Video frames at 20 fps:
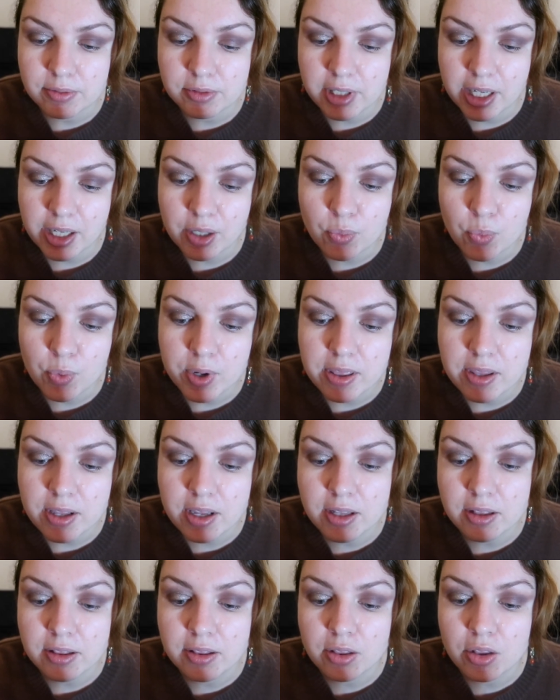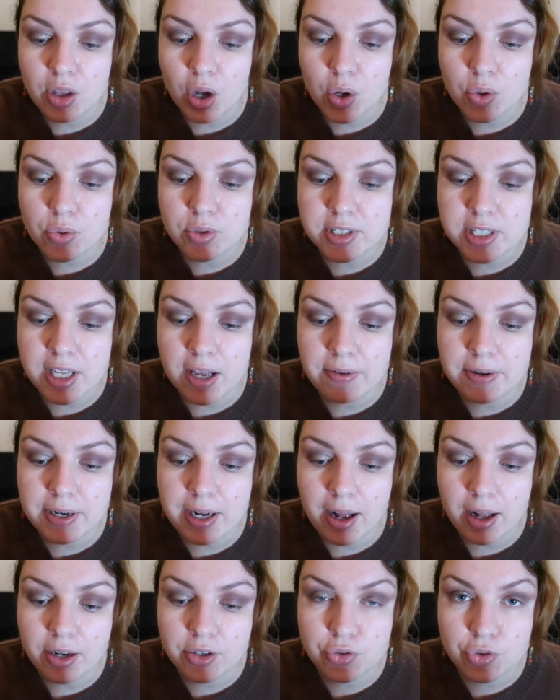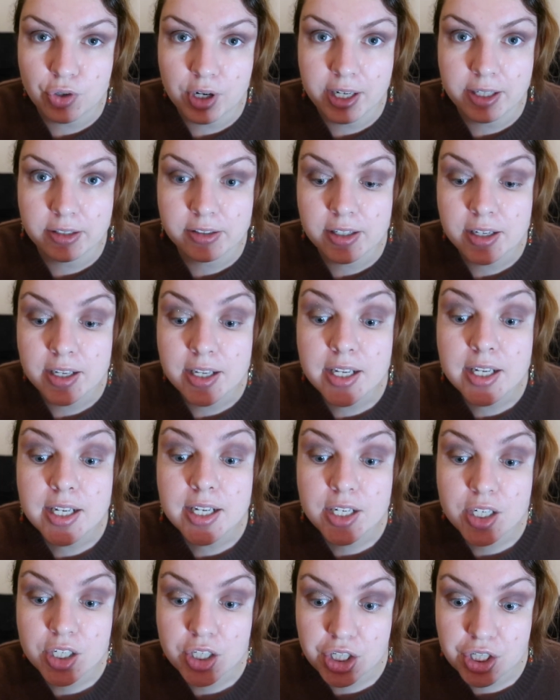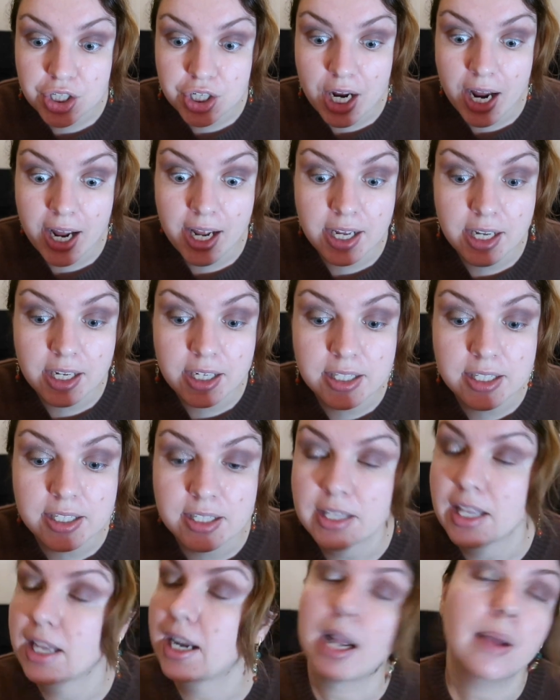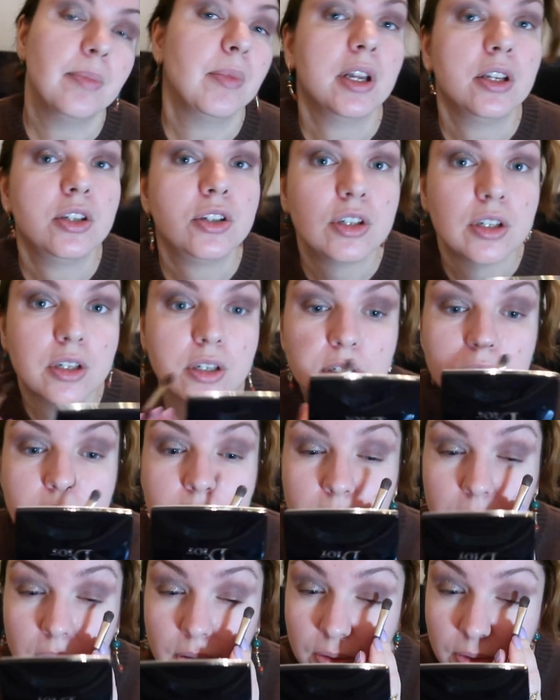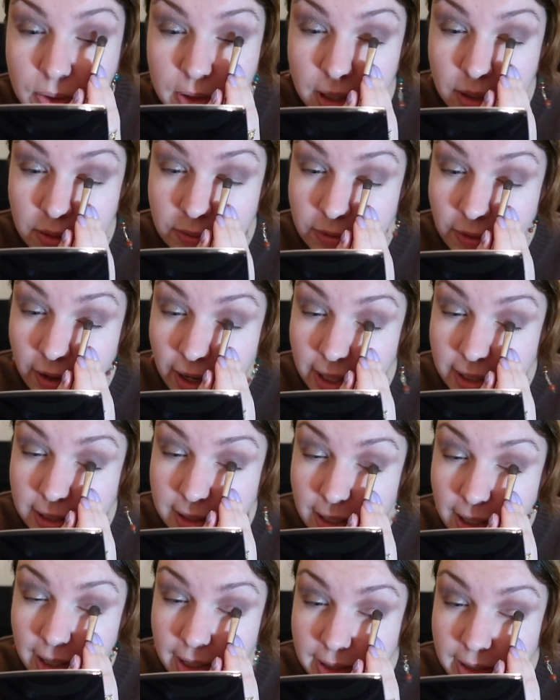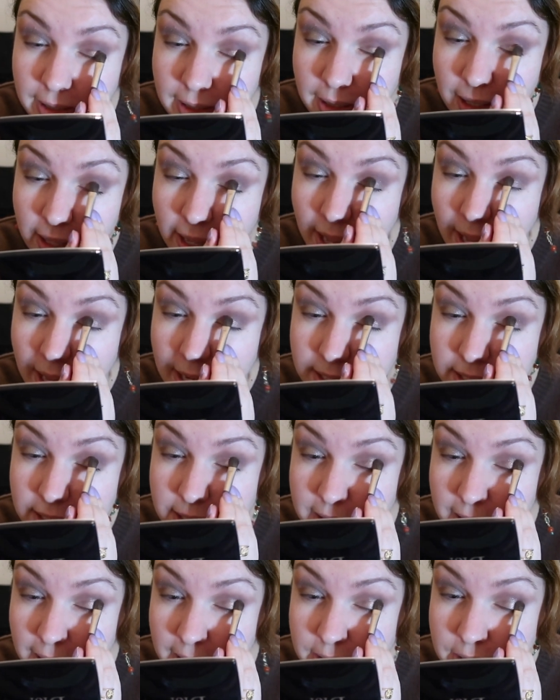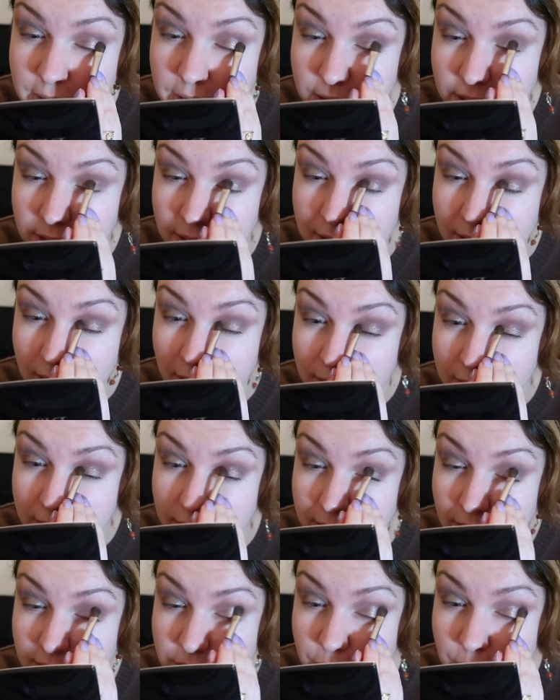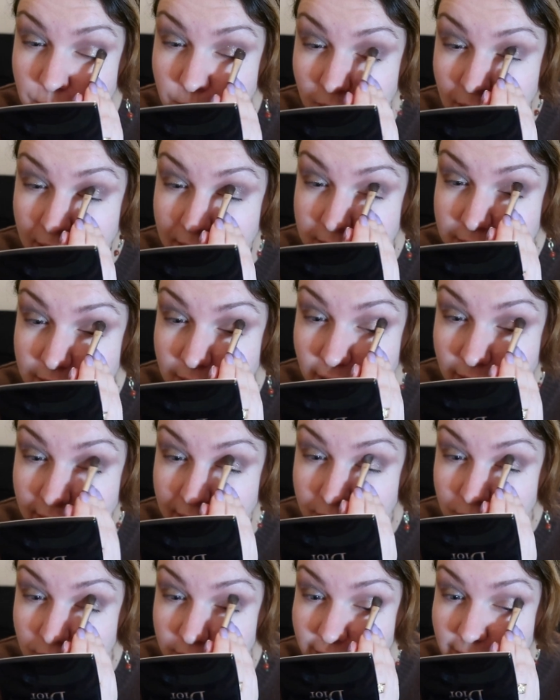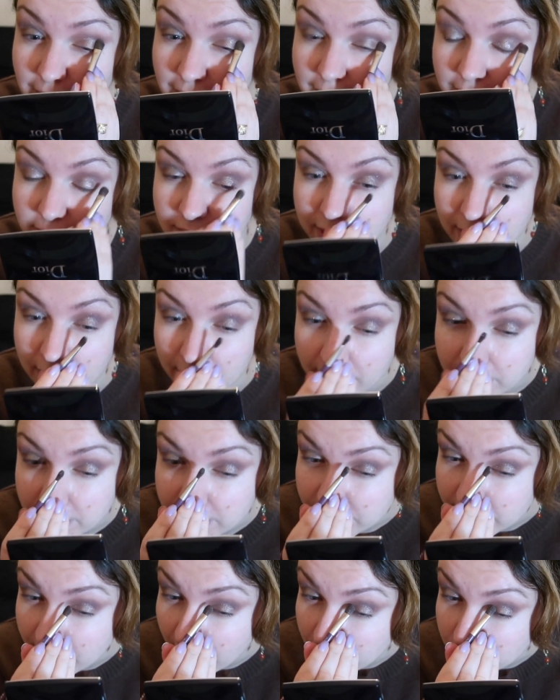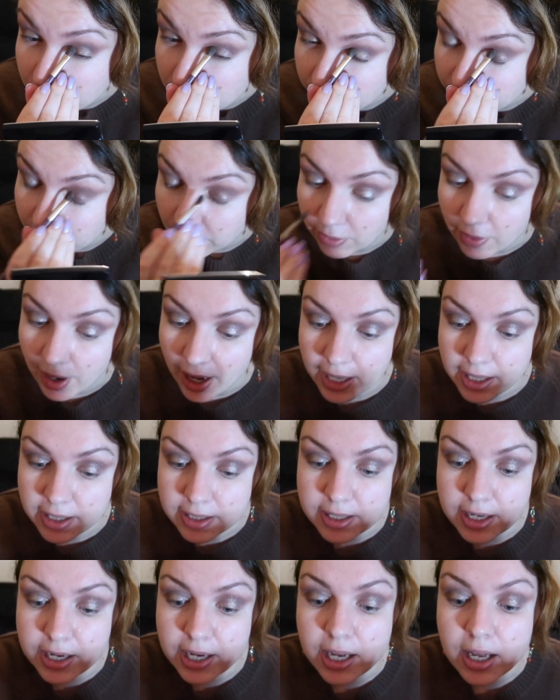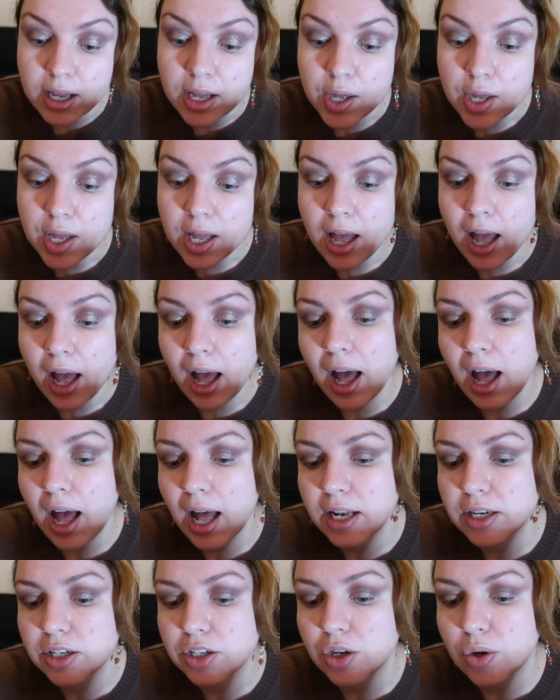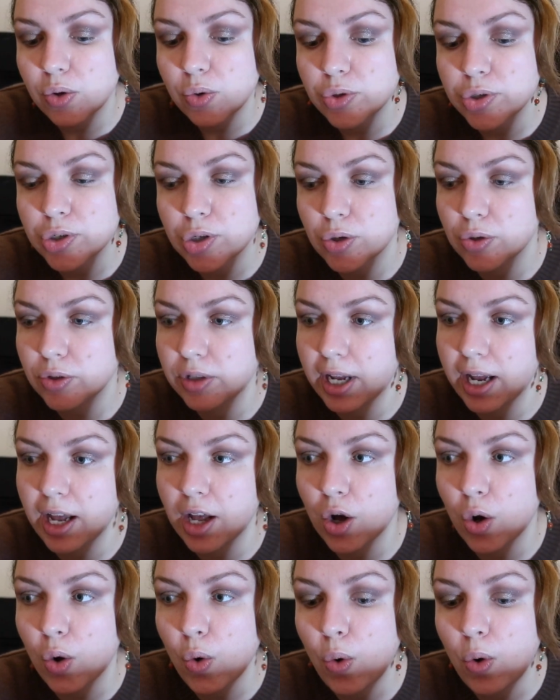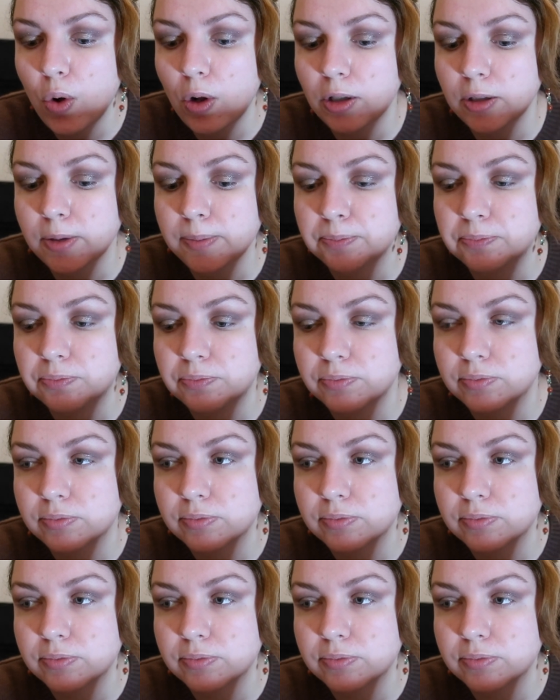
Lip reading: Like within those 700 shades that I mentioned, you can find like any that you might like. Really, there is such a variety, and also they're all